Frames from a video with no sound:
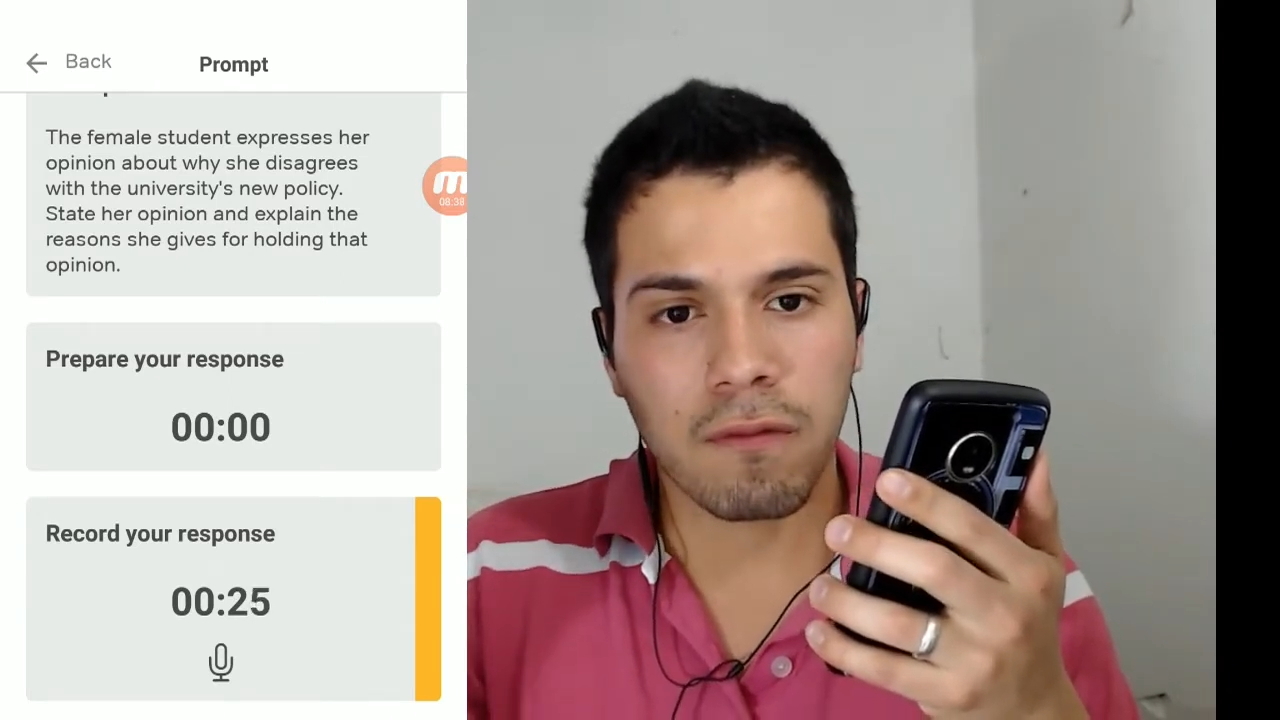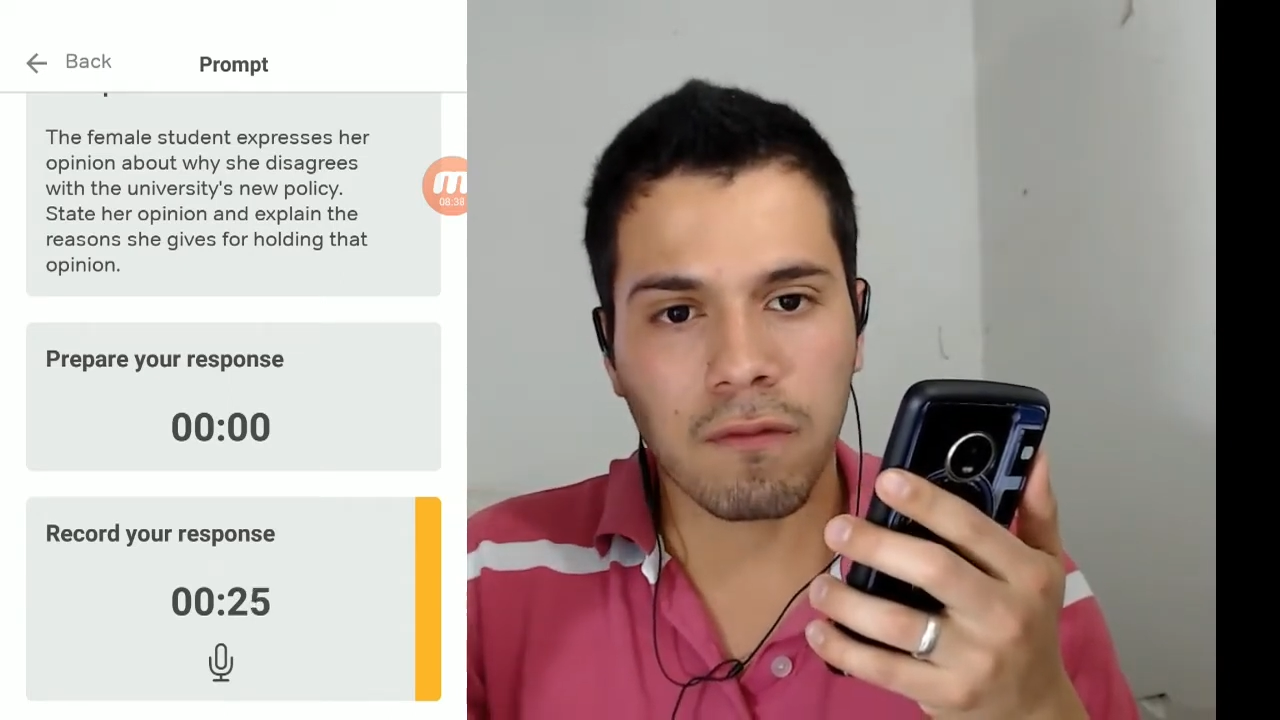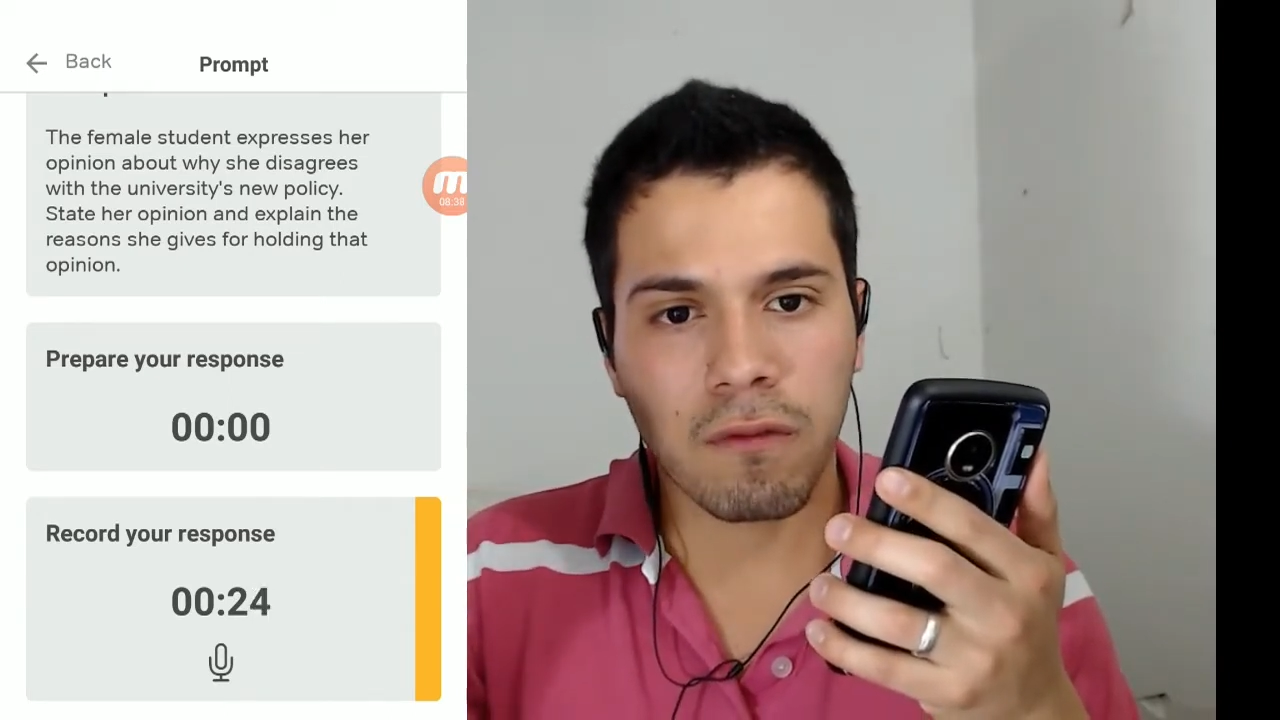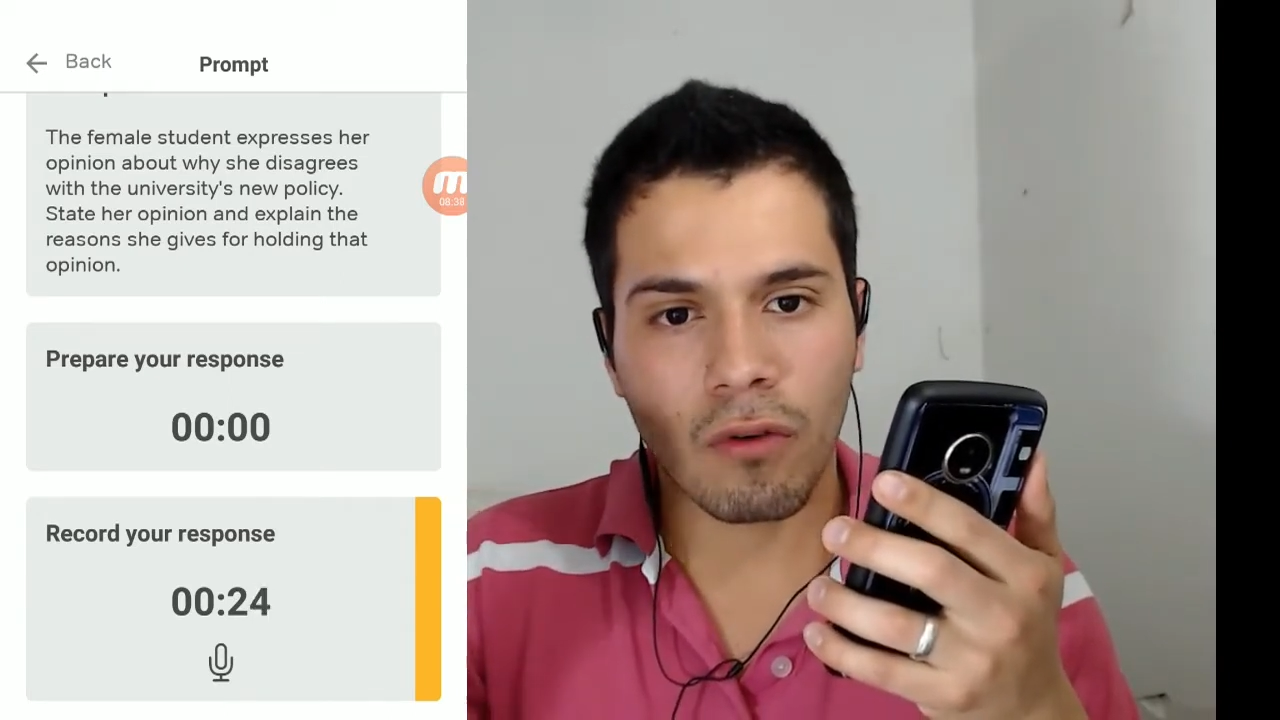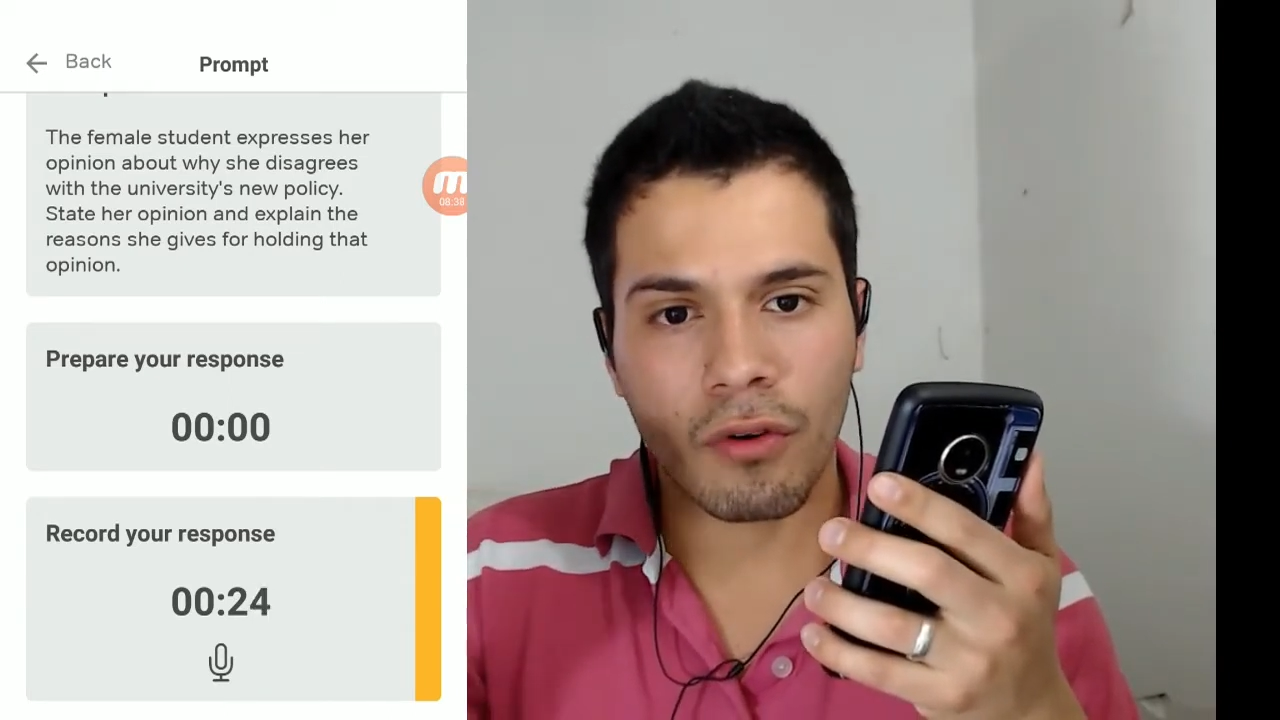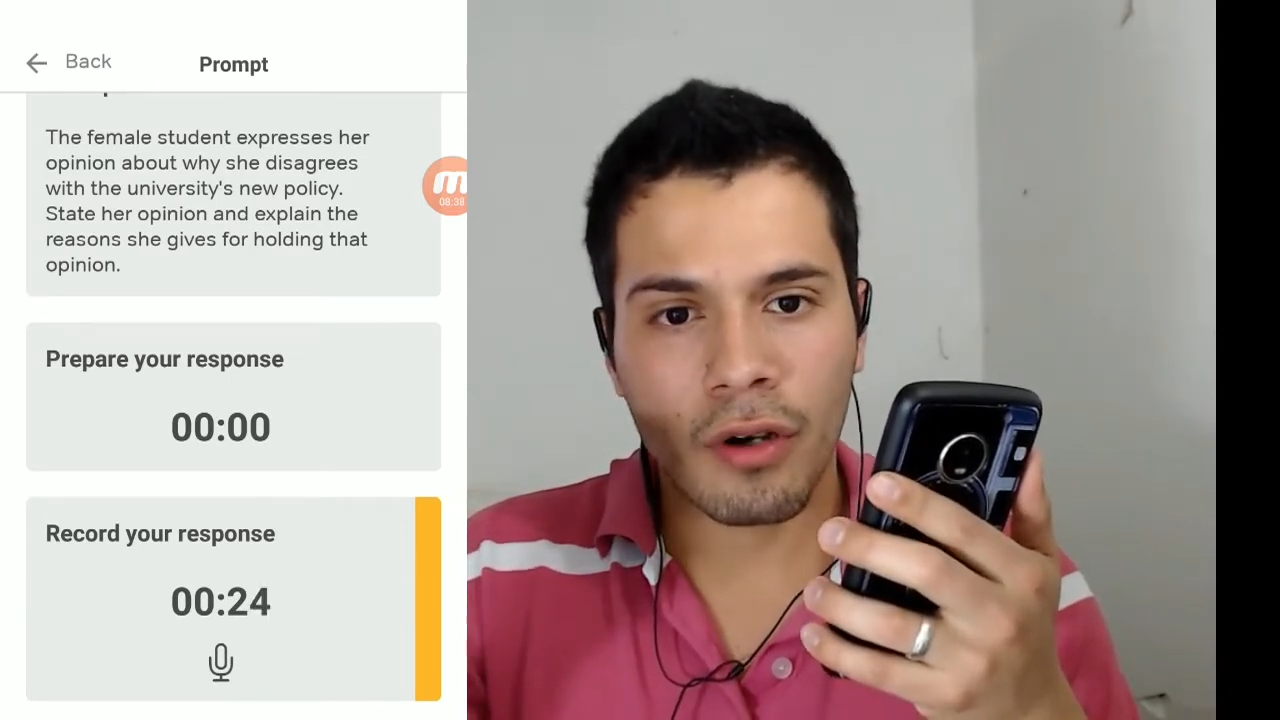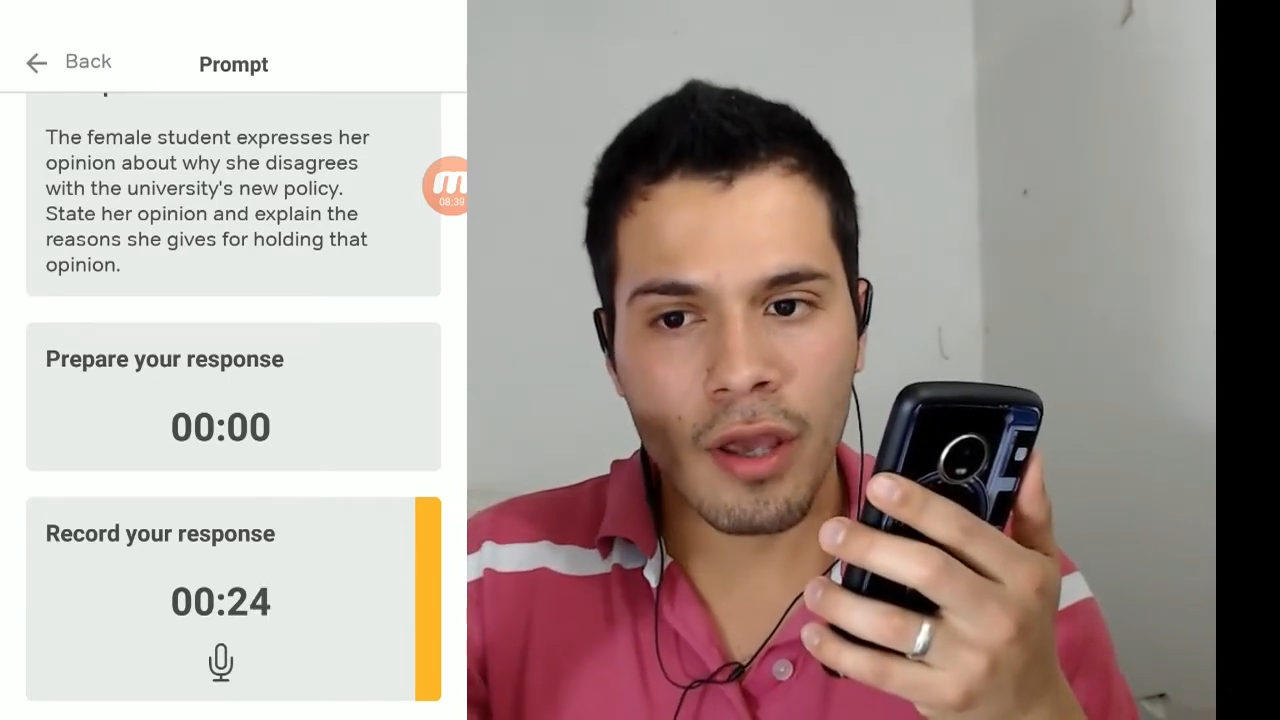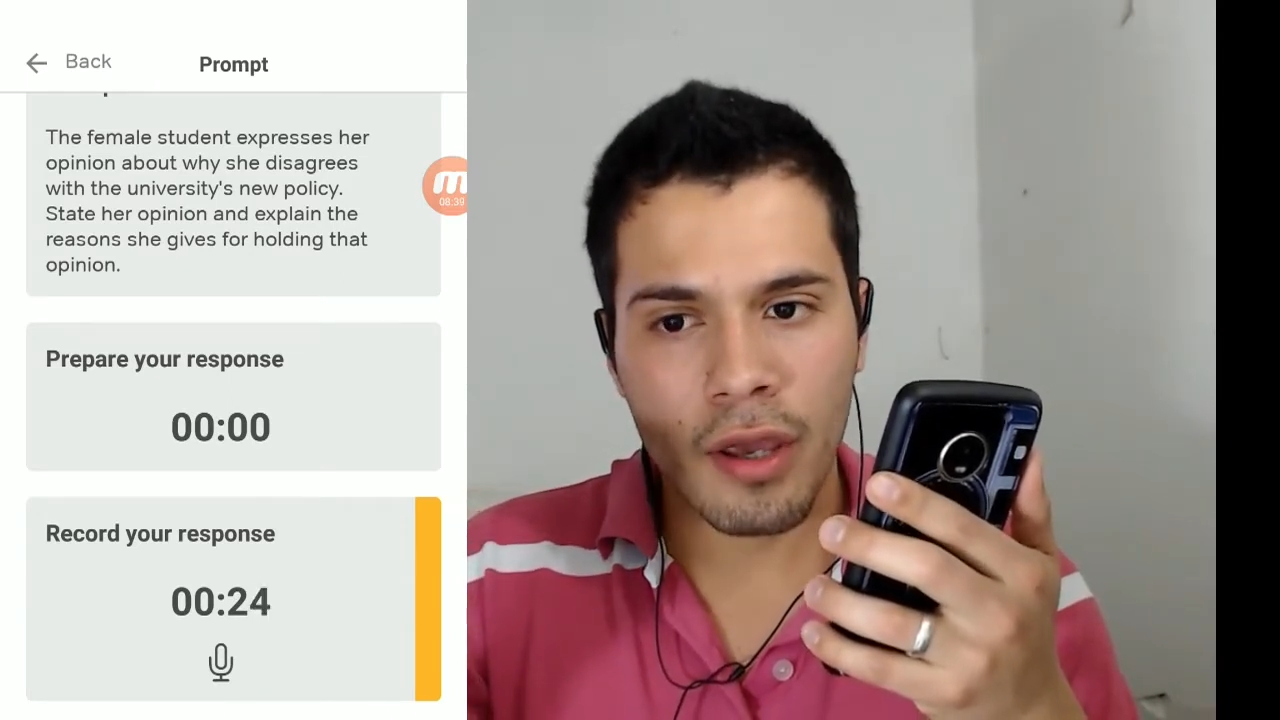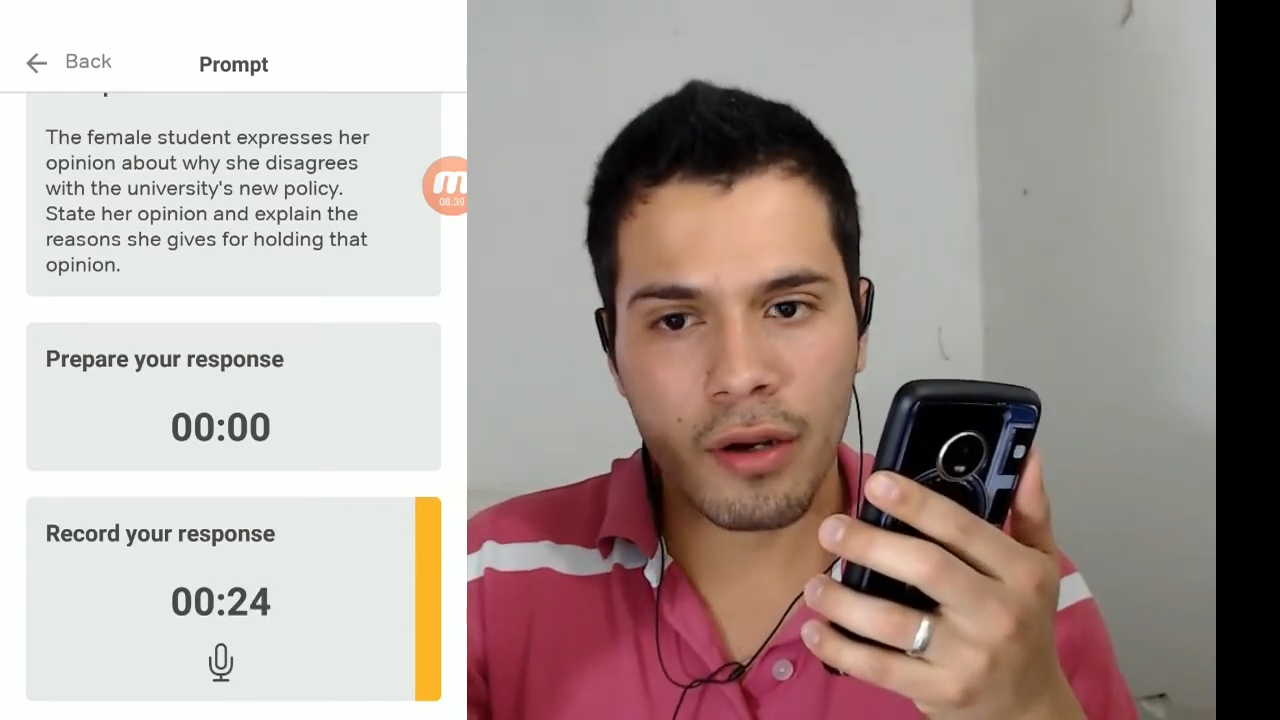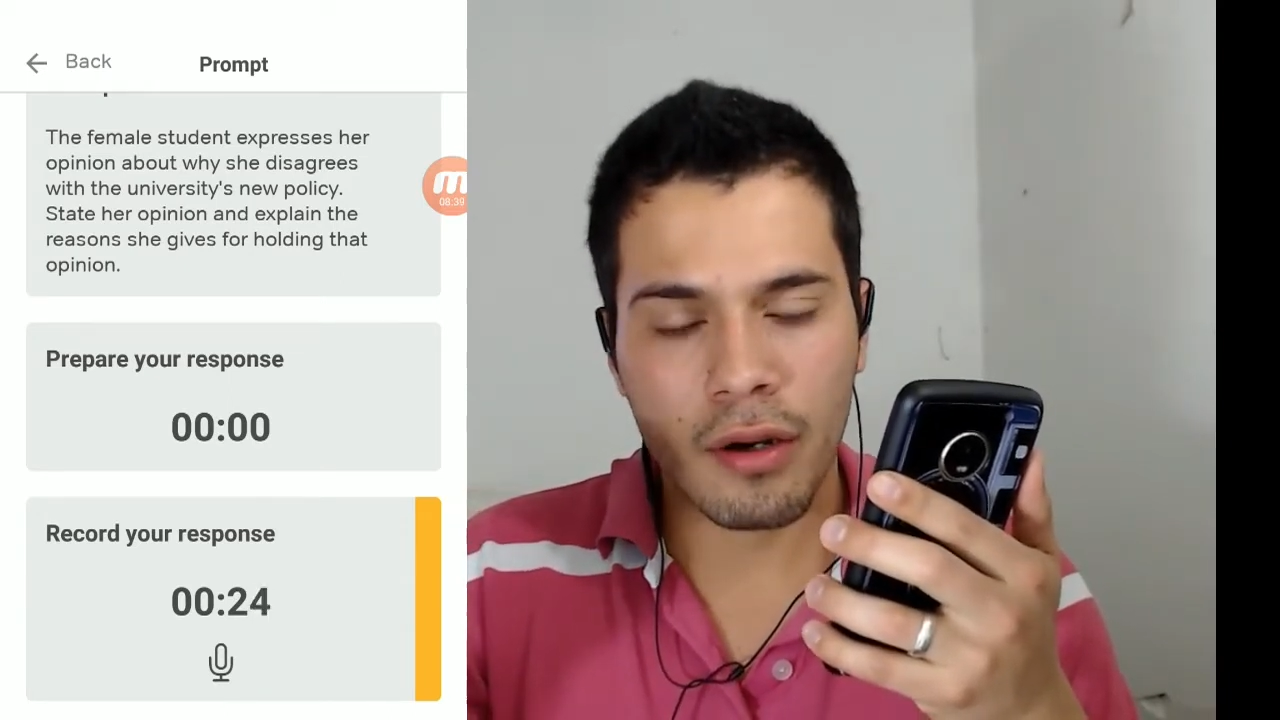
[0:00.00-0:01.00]
for
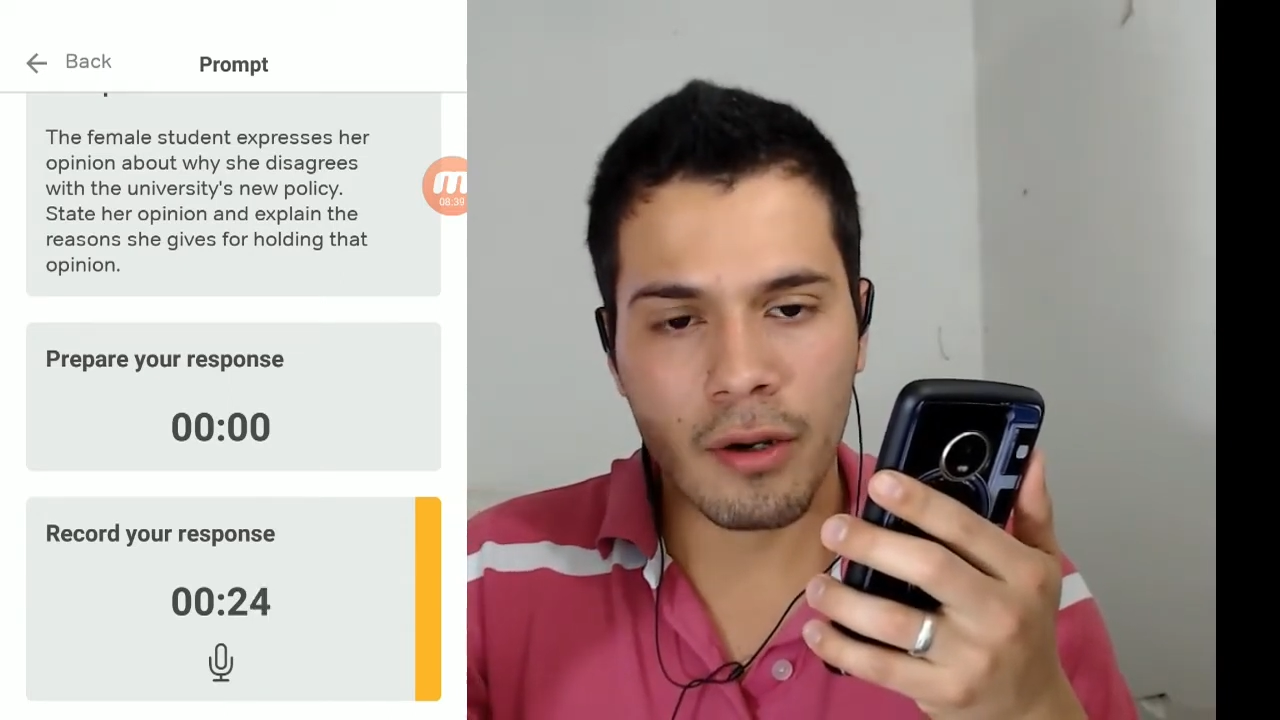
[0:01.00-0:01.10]
her,